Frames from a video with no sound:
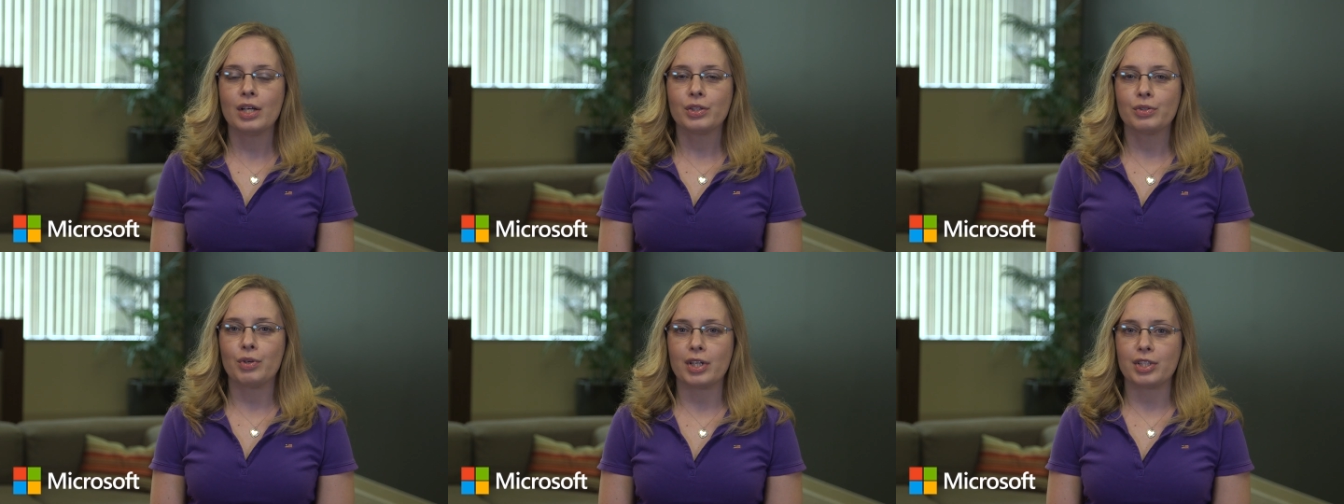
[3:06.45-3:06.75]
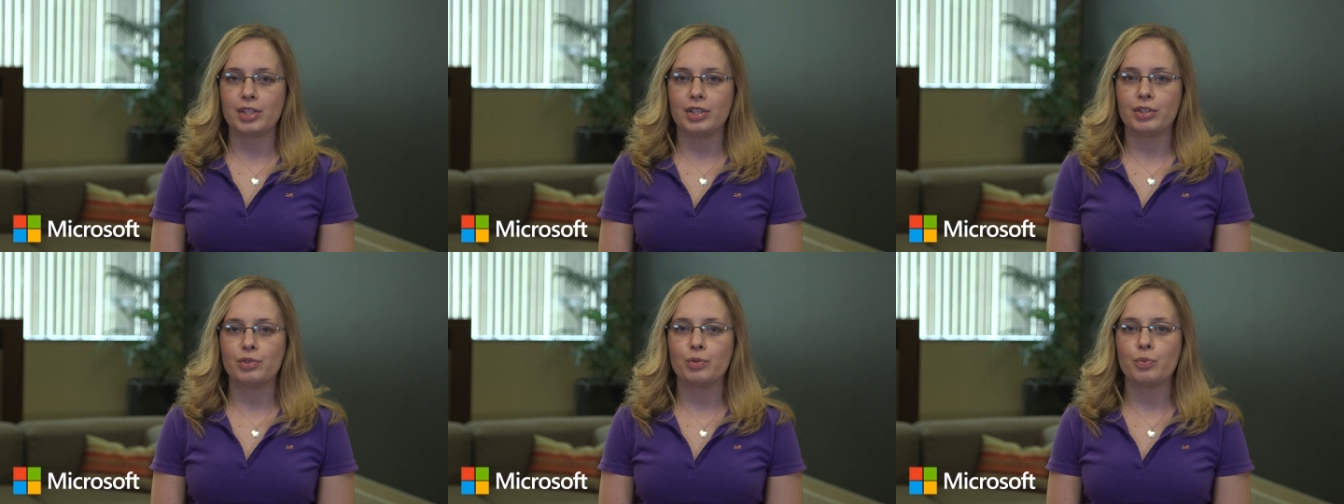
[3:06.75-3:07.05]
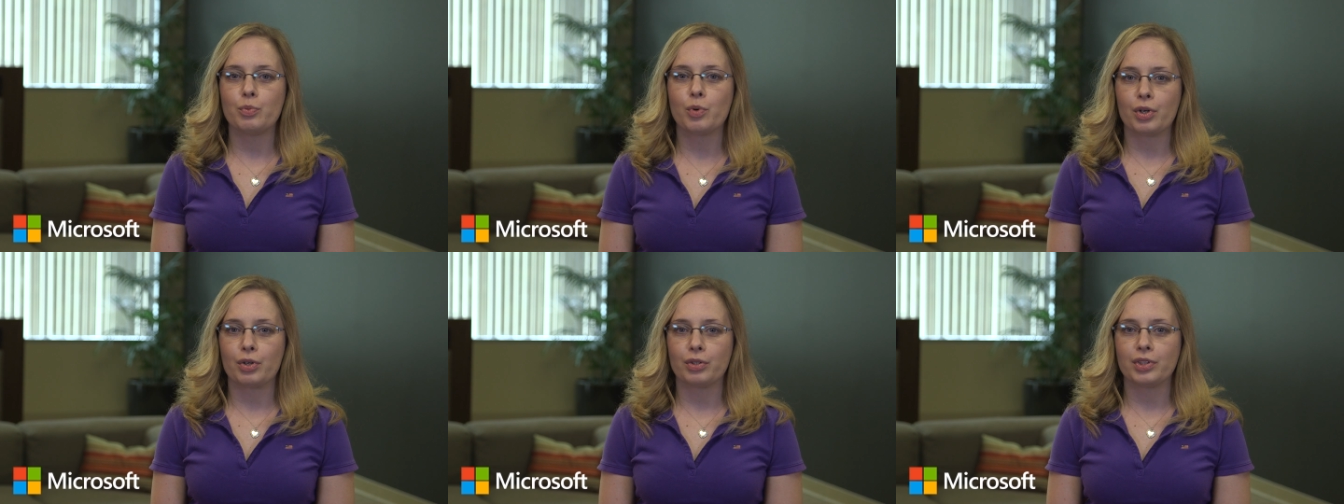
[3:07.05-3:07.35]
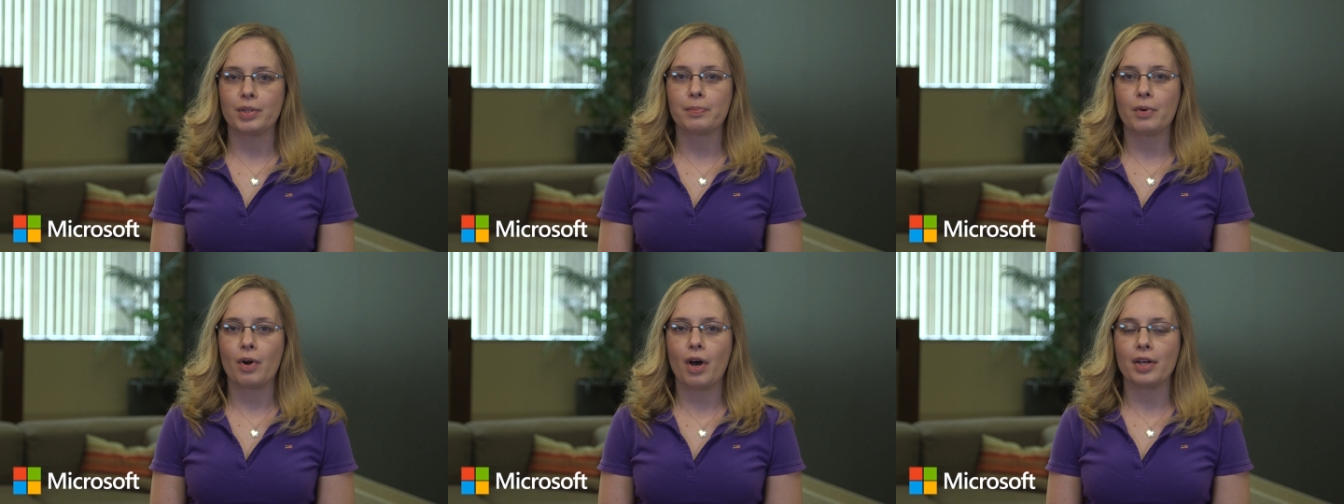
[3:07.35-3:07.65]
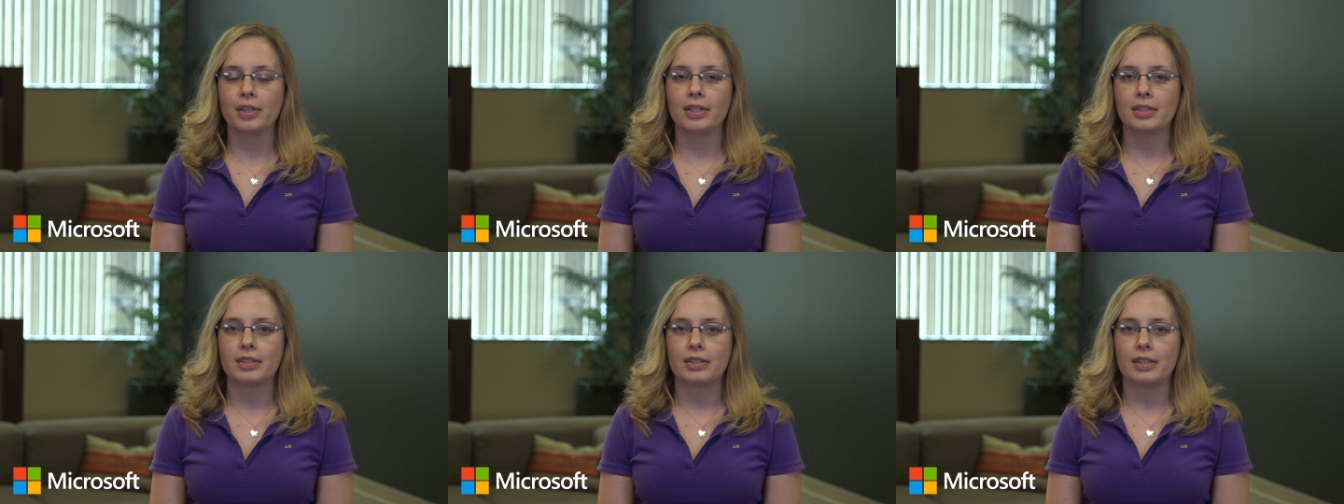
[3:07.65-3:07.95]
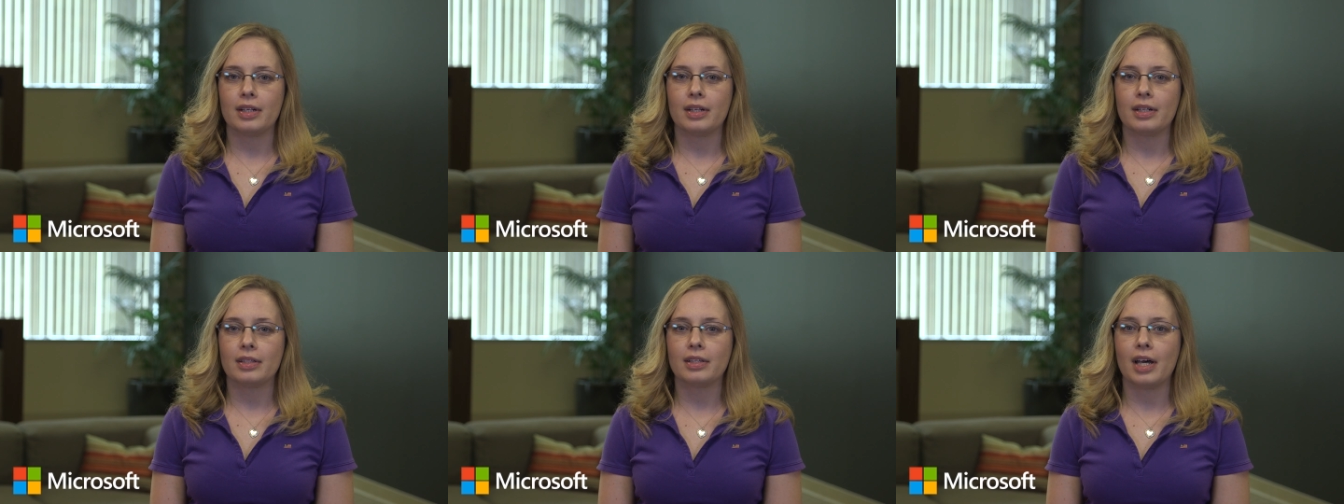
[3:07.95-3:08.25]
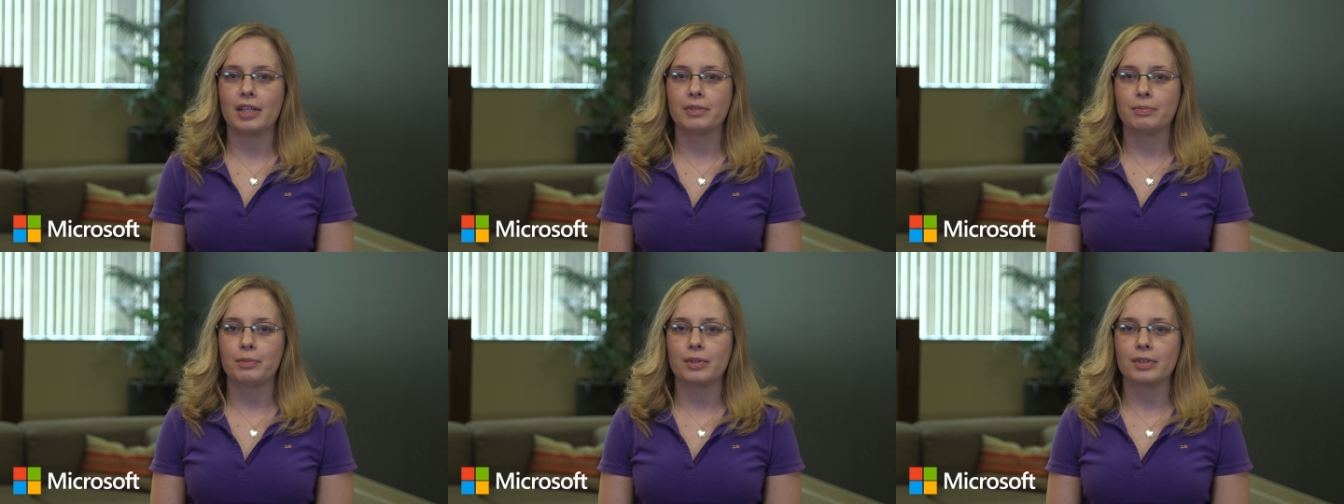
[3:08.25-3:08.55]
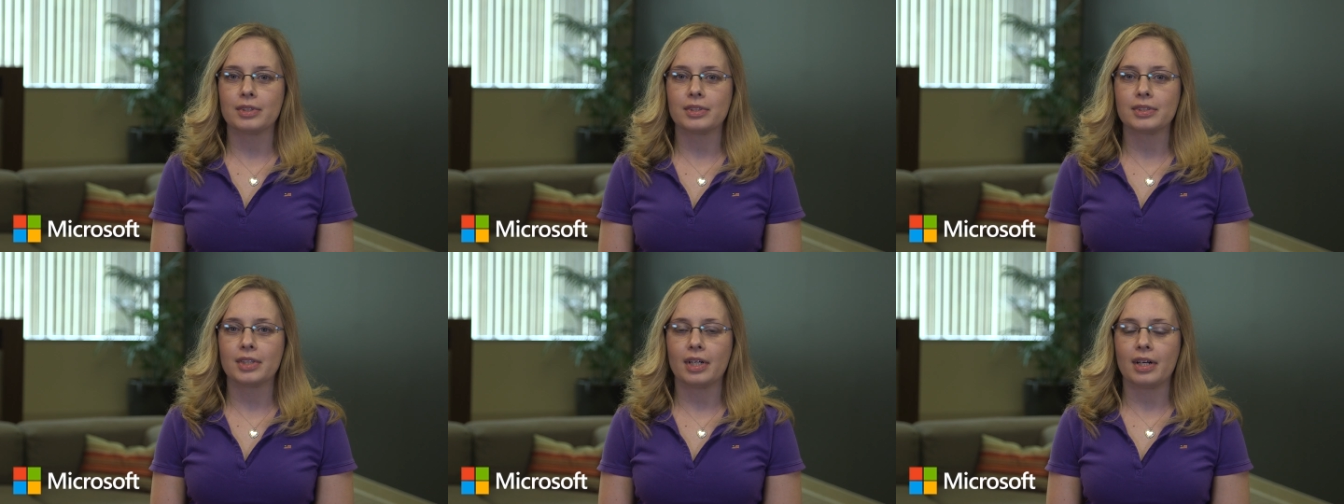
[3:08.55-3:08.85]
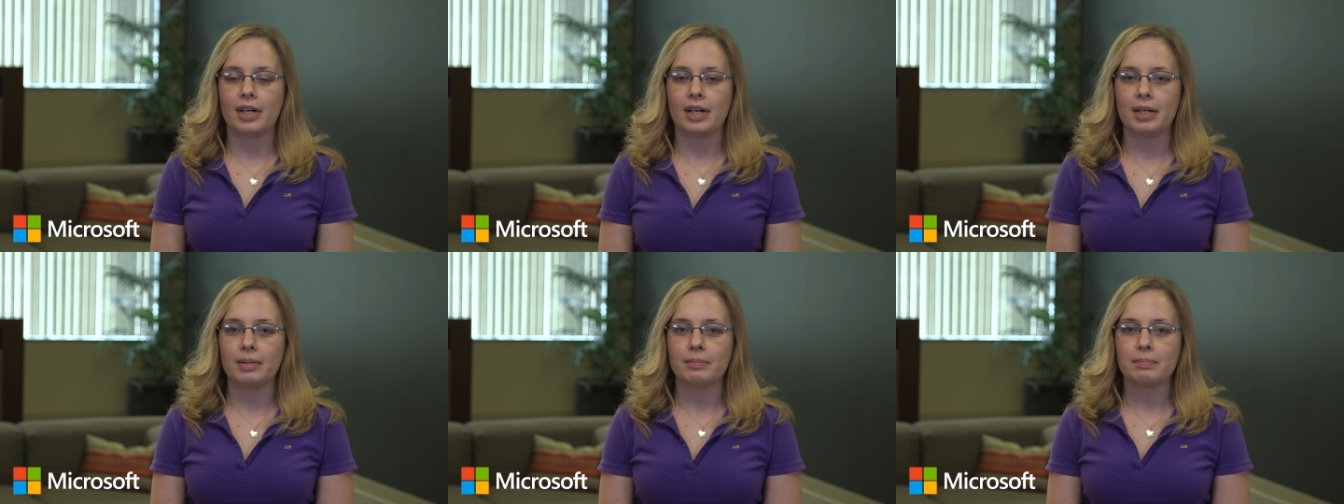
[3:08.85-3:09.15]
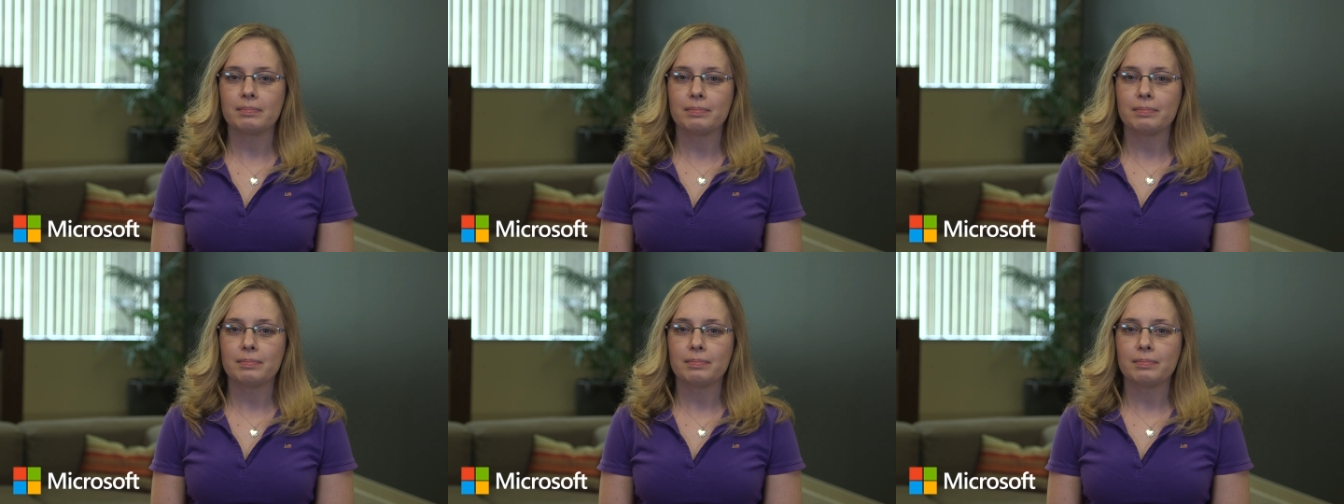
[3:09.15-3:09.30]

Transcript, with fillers: to actually to work on a product that was uh,